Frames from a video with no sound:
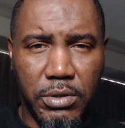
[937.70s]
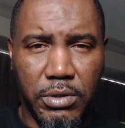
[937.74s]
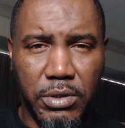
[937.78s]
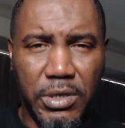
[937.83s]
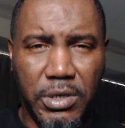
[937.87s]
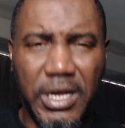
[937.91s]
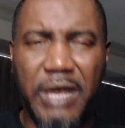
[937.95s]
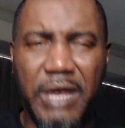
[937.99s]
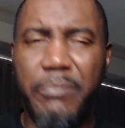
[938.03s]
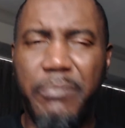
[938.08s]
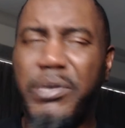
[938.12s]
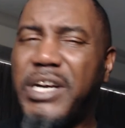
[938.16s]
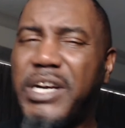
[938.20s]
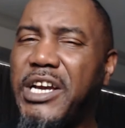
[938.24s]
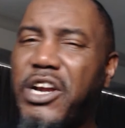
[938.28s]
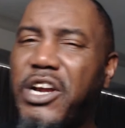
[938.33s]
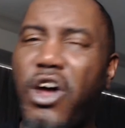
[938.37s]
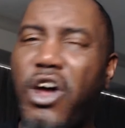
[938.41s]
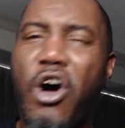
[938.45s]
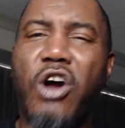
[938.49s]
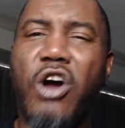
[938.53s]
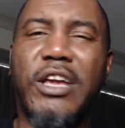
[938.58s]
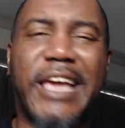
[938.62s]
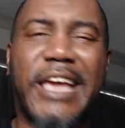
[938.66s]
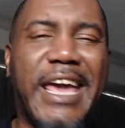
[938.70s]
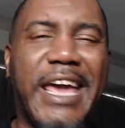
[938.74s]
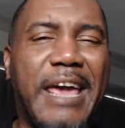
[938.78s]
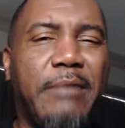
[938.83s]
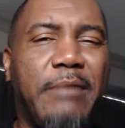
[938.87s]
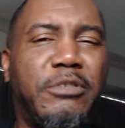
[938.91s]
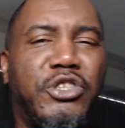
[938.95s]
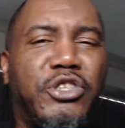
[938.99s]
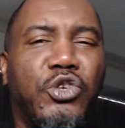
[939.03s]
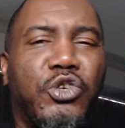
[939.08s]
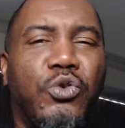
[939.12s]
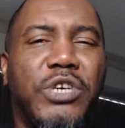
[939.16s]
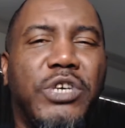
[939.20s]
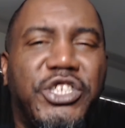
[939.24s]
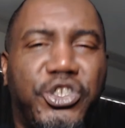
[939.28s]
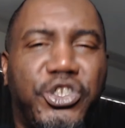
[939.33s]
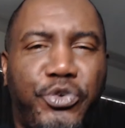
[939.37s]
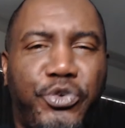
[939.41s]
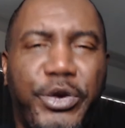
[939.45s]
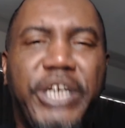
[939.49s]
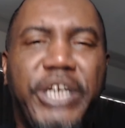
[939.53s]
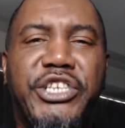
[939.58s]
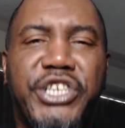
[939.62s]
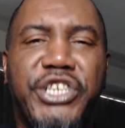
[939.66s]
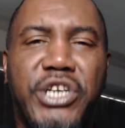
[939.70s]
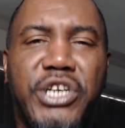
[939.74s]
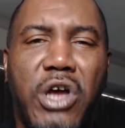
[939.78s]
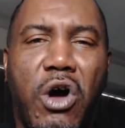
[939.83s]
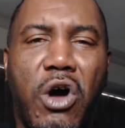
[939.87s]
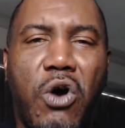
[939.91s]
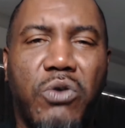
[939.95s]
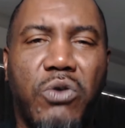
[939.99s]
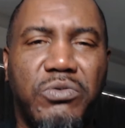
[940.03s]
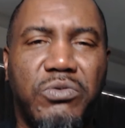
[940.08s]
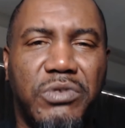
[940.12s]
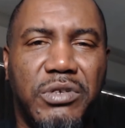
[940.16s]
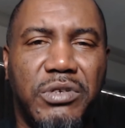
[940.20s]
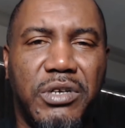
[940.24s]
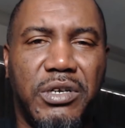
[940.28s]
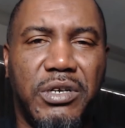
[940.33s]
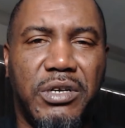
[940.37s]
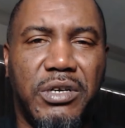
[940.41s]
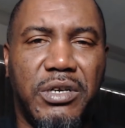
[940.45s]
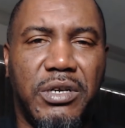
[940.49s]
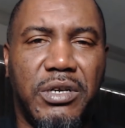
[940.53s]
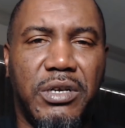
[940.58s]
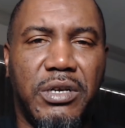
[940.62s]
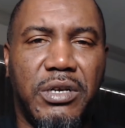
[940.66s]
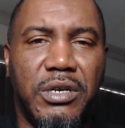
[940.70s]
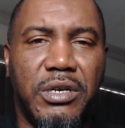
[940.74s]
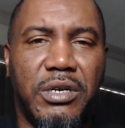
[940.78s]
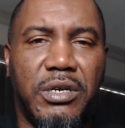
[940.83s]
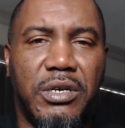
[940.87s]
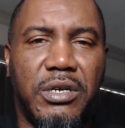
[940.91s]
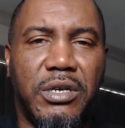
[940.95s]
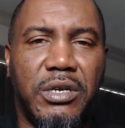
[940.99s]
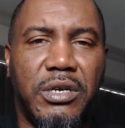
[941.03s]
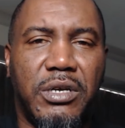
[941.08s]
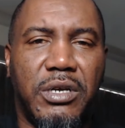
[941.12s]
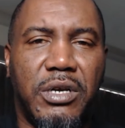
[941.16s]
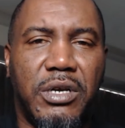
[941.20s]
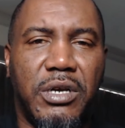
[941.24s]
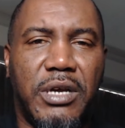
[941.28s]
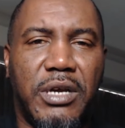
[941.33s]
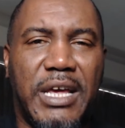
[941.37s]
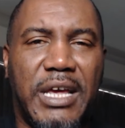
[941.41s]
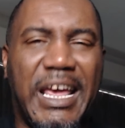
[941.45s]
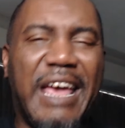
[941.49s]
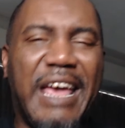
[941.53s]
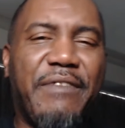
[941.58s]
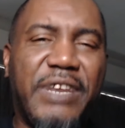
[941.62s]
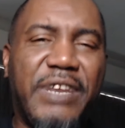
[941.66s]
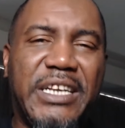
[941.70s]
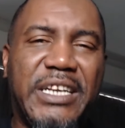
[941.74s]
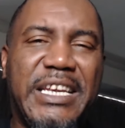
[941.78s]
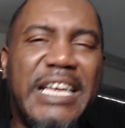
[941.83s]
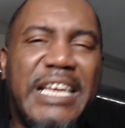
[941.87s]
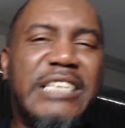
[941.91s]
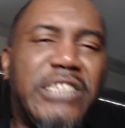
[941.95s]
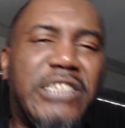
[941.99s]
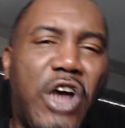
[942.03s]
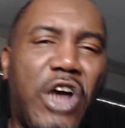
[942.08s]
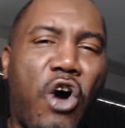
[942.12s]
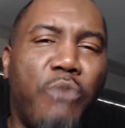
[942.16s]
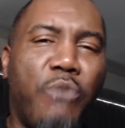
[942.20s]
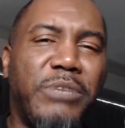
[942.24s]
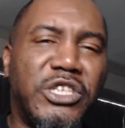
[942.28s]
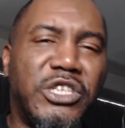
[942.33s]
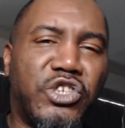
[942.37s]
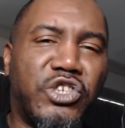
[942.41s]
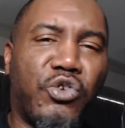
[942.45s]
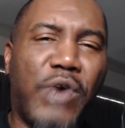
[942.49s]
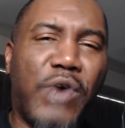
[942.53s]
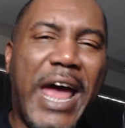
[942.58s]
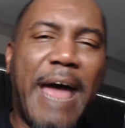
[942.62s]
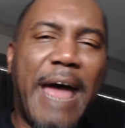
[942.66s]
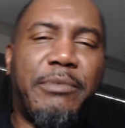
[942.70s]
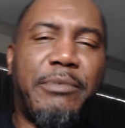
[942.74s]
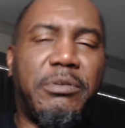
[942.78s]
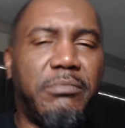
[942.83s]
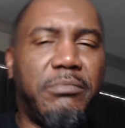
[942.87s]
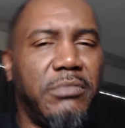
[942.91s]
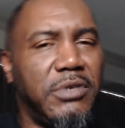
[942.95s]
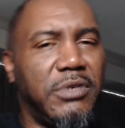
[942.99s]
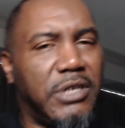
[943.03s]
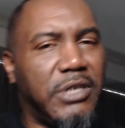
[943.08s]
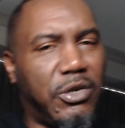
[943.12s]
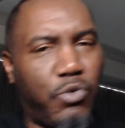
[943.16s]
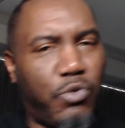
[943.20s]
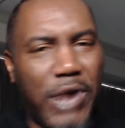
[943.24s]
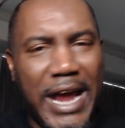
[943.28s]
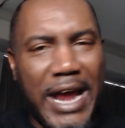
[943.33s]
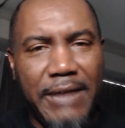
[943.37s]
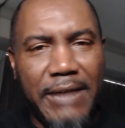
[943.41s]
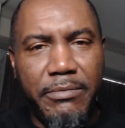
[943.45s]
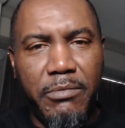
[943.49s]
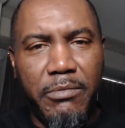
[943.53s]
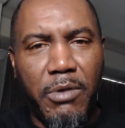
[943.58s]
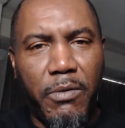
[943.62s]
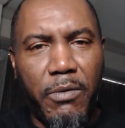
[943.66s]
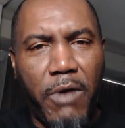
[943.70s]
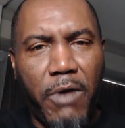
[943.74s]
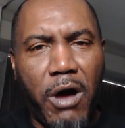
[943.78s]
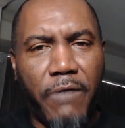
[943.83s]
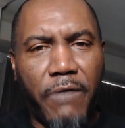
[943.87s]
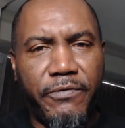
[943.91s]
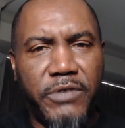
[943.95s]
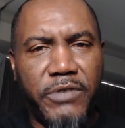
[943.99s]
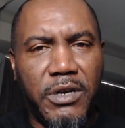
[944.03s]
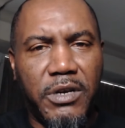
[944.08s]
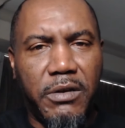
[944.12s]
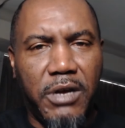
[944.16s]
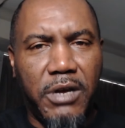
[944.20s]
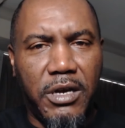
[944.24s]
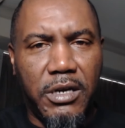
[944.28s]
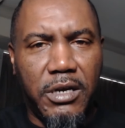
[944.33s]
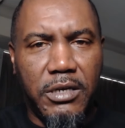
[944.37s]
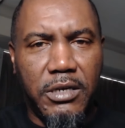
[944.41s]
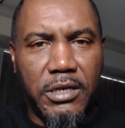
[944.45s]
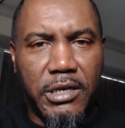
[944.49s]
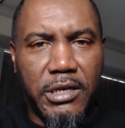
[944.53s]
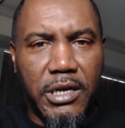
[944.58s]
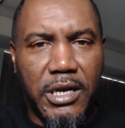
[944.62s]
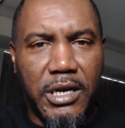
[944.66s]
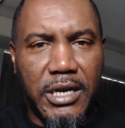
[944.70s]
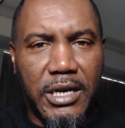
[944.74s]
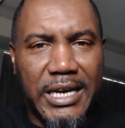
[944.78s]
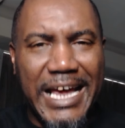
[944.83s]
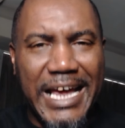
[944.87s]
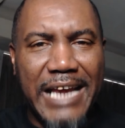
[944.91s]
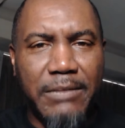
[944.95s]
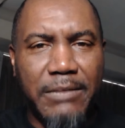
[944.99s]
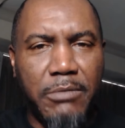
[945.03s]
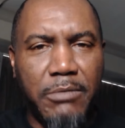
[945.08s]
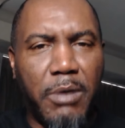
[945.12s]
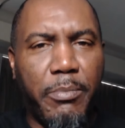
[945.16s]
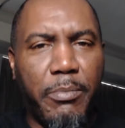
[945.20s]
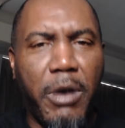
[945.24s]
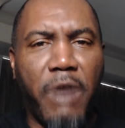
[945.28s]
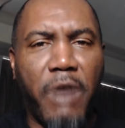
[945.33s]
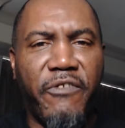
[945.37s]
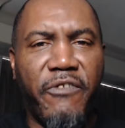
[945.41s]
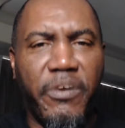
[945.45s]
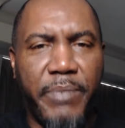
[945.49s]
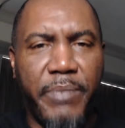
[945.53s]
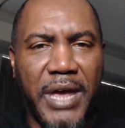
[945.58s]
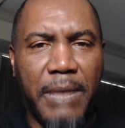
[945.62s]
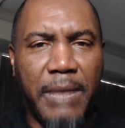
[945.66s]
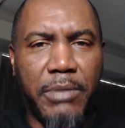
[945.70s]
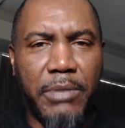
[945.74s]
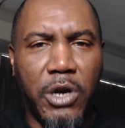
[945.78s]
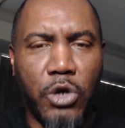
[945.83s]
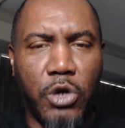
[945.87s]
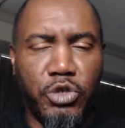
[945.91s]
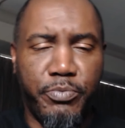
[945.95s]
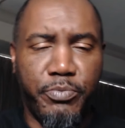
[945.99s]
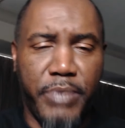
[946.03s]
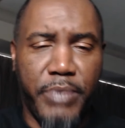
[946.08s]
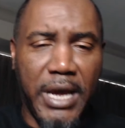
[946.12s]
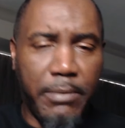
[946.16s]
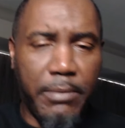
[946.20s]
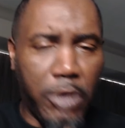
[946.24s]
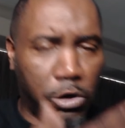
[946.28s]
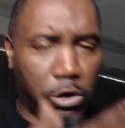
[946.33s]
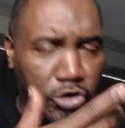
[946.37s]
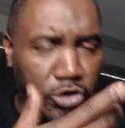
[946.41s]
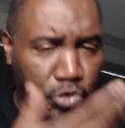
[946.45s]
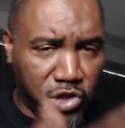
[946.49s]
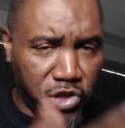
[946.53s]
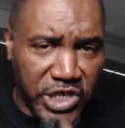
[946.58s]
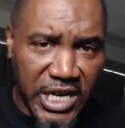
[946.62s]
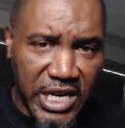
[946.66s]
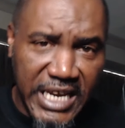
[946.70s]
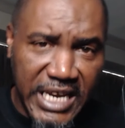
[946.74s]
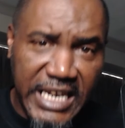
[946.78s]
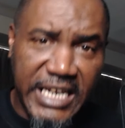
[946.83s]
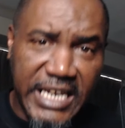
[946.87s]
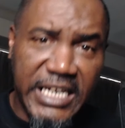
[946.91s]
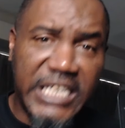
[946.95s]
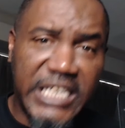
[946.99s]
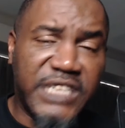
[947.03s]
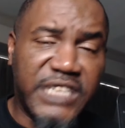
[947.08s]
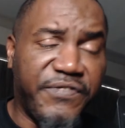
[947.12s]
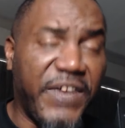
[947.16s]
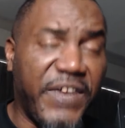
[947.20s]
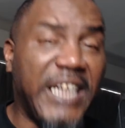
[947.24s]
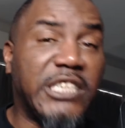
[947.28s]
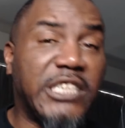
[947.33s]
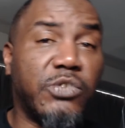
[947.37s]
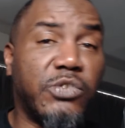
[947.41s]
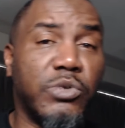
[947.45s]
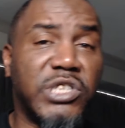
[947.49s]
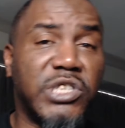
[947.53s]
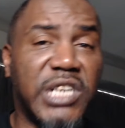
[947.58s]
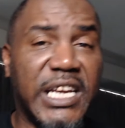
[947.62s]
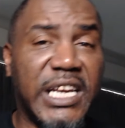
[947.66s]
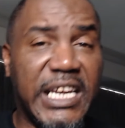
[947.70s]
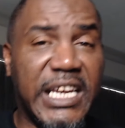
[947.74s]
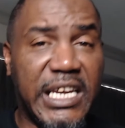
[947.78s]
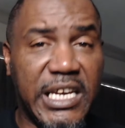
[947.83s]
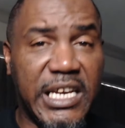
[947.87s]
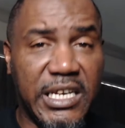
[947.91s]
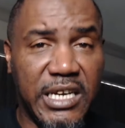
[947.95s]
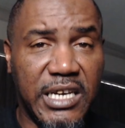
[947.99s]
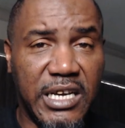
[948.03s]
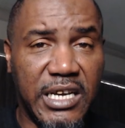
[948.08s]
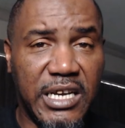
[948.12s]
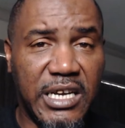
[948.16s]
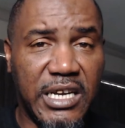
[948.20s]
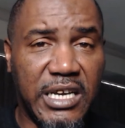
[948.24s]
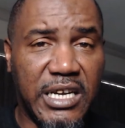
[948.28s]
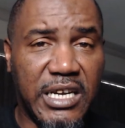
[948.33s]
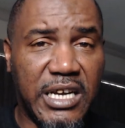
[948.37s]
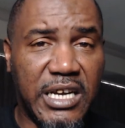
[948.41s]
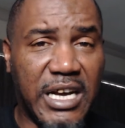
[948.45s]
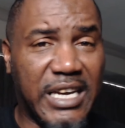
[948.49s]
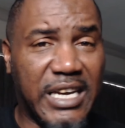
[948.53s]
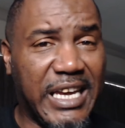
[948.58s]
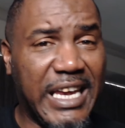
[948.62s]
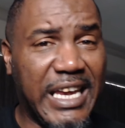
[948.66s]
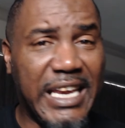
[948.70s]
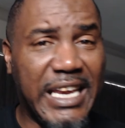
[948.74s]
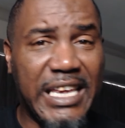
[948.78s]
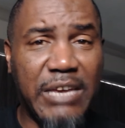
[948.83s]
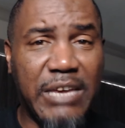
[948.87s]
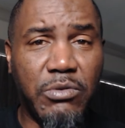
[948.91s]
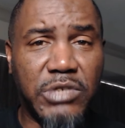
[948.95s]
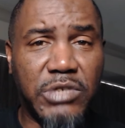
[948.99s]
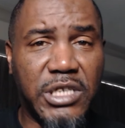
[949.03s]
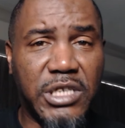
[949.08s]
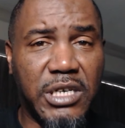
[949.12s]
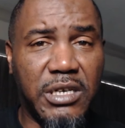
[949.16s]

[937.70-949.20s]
And but it all came to a screeching halt. Heavy D's homies grabbed him, grabbed him off, uh, and got him up off of Pablo's. Pablo's was leaking. His face was leaking. Again, he was